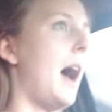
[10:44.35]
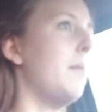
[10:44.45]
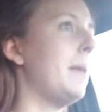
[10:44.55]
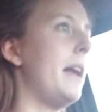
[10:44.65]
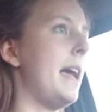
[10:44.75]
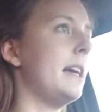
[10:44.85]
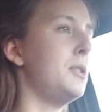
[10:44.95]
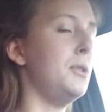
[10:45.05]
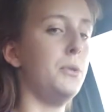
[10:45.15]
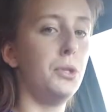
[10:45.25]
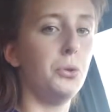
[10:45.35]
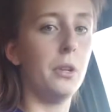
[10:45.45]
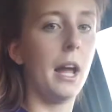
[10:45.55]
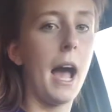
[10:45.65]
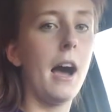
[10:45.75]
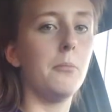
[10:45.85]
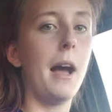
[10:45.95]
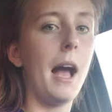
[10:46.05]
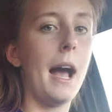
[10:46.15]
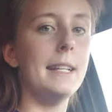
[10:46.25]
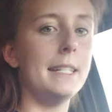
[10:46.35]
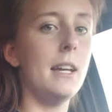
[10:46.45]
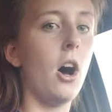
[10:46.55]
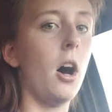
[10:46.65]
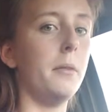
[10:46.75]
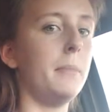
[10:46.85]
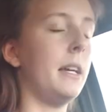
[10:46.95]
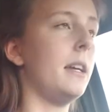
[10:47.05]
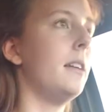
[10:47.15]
I'm an ASU student, I had my ID on me,